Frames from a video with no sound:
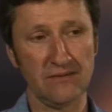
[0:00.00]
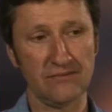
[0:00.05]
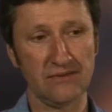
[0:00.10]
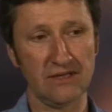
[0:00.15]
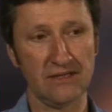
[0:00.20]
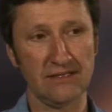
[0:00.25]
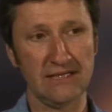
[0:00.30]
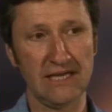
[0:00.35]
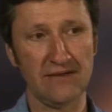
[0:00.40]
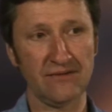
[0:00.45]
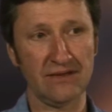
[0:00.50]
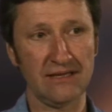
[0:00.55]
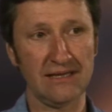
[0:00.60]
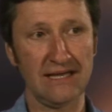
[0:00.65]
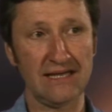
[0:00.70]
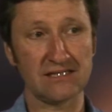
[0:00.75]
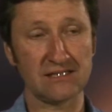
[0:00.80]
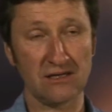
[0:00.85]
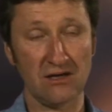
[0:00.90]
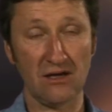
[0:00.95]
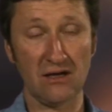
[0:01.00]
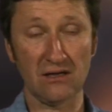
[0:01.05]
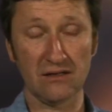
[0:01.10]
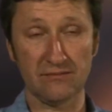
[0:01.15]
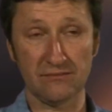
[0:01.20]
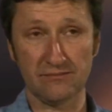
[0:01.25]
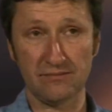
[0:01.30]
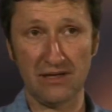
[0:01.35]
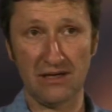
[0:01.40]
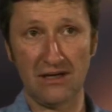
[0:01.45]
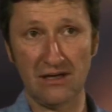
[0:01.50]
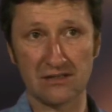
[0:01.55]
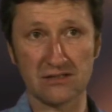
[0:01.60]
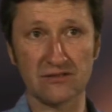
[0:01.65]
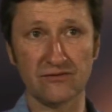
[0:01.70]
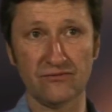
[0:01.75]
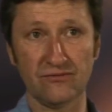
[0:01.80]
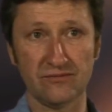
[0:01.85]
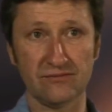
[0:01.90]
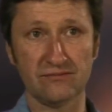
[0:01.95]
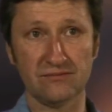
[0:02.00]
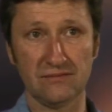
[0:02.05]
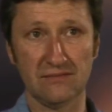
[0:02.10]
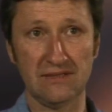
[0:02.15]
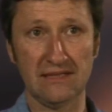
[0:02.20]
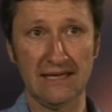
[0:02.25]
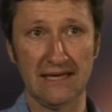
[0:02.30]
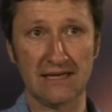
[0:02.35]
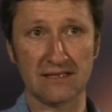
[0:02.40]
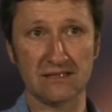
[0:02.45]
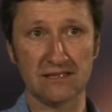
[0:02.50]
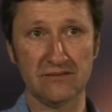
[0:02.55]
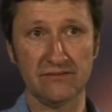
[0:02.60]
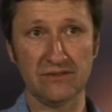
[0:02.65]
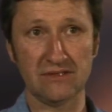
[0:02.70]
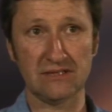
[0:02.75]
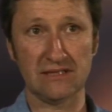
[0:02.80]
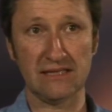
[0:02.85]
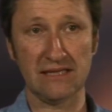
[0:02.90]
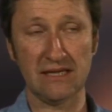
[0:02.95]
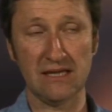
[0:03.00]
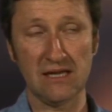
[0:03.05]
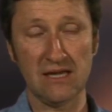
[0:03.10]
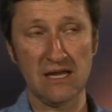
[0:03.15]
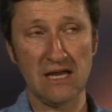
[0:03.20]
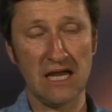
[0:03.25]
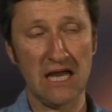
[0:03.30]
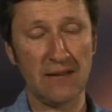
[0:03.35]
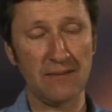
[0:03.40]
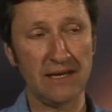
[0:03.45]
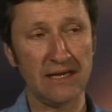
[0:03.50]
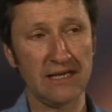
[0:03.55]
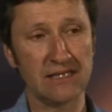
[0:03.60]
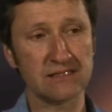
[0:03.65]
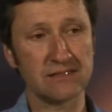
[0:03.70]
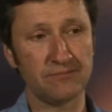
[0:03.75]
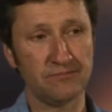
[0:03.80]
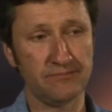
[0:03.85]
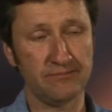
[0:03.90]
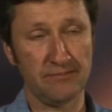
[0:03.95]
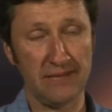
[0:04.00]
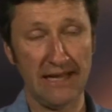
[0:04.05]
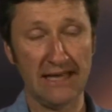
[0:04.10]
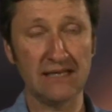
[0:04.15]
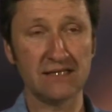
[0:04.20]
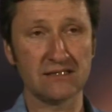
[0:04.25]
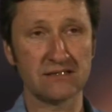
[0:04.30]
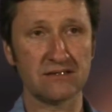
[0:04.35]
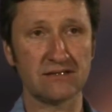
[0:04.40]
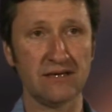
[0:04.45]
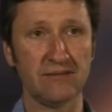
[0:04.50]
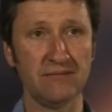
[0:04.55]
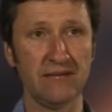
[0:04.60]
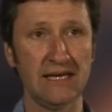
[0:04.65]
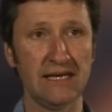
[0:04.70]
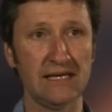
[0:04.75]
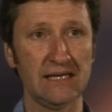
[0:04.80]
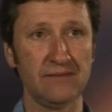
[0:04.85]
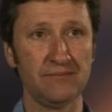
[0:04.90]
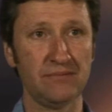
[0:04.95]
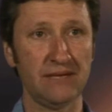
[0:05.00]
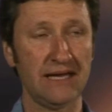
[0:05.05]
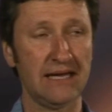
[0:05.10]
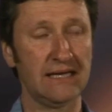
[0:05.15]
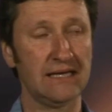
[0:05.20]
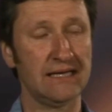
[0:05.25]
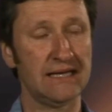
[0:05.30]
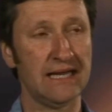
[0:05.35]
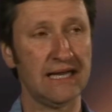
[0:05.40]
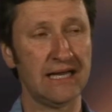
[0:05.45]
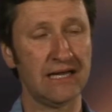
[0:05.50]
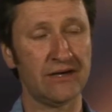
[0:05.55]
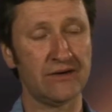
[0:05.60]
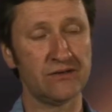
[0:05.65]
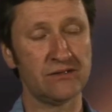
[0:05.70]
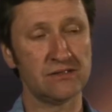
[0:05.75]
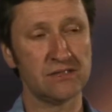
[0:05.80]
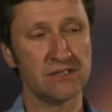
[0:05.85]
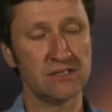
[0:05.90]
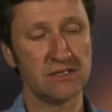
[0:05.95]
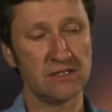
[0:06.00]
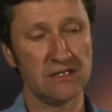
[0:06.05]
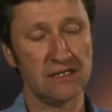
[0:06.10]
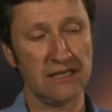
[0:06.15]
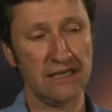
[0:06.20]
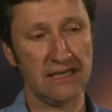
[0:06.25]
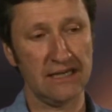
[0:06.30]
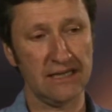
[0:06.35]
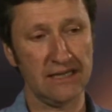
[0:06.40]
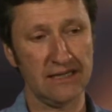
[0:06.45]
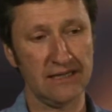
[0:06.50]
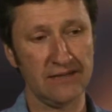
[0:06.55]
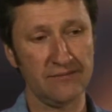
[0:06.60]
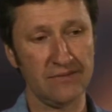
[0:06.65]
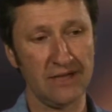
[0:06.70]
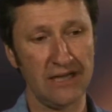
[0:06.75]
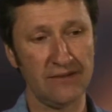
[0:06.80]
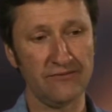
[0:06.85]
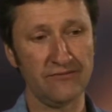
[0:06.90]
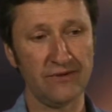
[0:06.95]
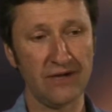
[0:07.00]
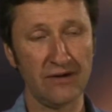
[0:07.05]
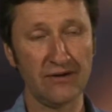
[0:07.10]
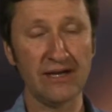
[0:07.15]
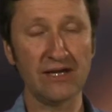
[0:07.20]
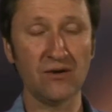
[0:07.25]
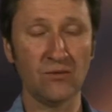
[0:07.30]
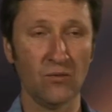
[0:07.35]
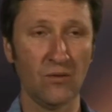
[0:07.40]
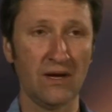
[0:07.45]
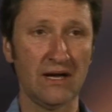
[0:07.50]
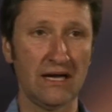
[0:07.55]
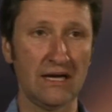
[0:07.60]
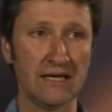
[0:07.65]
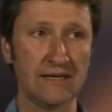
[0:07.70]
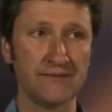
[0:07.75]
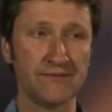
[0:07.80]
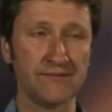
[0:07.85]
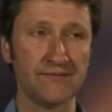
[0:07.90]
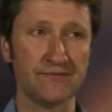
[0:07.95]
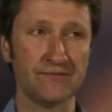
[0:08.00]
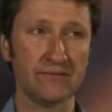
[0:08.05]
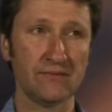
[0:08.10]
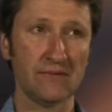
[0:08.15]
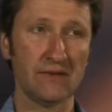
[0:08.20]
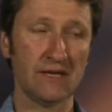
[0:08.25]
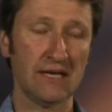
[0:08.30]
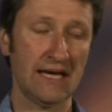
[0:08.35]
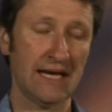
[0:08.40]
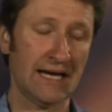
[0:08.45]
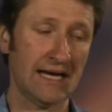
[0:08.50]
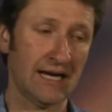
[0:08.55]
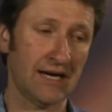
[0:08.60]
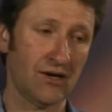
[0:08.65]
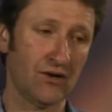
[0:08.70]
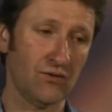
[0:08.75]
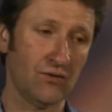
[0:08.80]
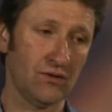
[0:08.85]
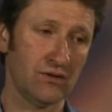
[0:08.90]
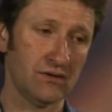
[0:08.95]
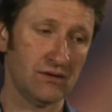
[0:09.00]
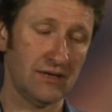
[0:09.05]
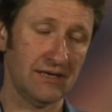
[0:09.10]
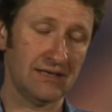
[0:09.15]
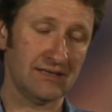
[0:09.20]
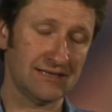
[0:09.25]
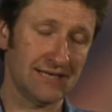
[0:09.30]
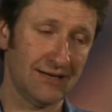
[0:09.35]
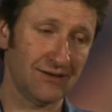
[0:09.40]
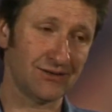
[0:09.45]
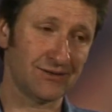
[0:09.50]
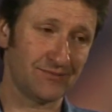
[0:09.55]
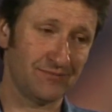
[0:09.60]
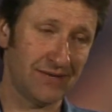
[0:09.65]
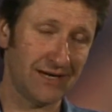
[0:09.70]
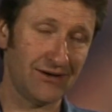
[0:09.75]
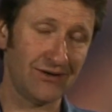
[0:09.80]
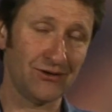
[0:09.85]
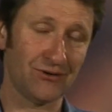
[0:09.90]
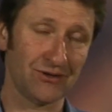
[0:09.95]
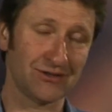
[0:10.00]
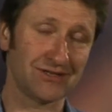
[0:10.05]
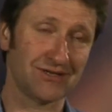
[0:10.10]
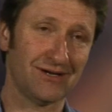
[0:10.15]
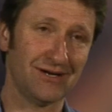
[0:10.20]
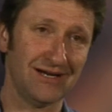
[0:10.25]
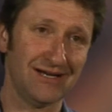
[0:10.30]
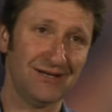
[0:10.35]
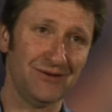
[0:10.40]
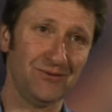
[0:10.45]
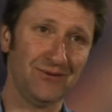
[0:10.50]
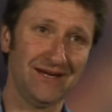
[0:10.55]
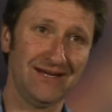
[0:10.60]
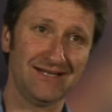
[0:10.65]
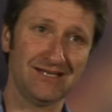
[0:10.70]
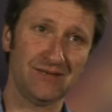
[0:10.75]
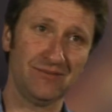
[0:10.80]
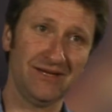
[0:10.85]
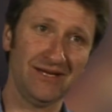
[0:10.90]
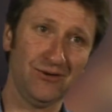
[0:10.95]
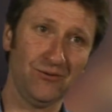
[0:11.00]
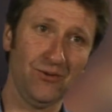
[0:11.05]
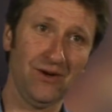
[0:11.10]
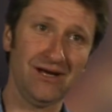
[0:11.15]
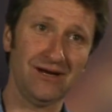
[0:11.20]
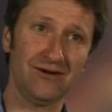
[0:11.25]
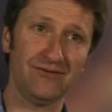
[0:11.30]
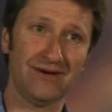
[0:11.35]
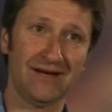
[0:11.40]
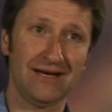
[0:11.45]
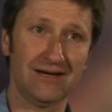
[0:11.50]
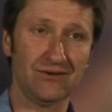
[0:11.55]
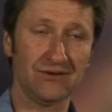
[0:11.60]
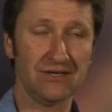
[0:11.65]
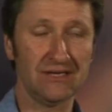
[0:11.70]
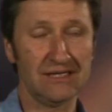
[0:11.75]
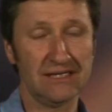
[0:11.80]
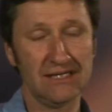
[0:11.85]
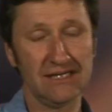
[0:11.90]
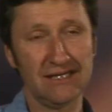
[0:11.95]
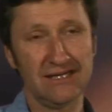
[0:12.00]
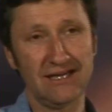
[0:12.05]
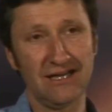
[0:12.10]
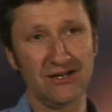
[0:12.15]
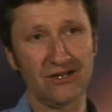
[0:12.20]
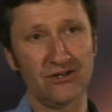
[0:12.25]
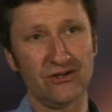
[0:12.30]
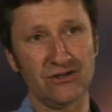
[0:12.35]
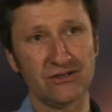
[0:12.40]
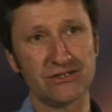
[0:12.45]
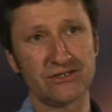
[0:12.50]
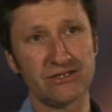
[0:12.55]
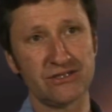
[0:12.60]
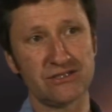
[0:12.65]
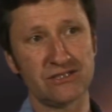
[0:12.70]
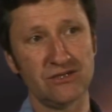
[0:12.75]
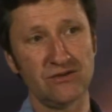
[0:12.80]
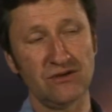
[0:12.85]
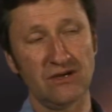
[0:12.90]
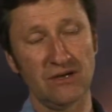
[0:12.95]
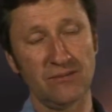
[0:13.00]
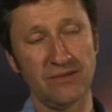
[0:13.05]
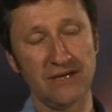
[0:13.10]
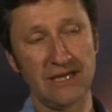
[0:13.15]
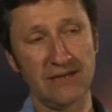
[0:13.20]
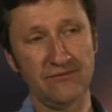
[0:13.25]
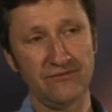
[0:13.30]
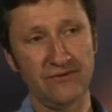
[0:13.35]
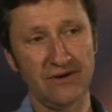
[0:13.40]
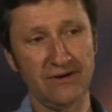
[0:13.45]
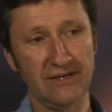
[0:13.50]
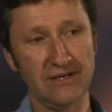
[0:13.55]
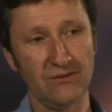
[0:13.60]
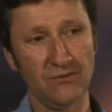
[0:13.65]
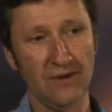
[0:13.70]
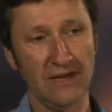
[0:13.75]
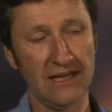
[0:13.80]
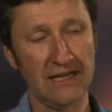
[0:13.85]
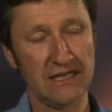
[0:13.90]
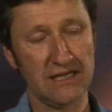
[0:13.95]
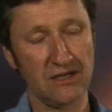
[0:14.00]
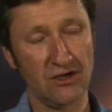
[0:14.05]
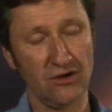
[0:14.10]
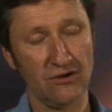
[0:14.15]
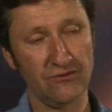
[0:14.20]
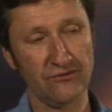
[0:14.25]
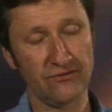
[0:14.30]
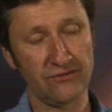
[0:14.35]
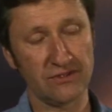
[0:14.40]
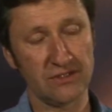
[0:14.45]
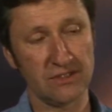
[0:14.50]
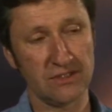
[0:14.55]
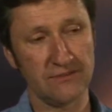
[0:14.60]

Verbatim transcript: that nevertheless are part of the activity. I mean, as a painter, I mainly paint now. I'm very aware how, and it sounds paradoxical in a way to be aware of how unconscious you are, but I'm very aware of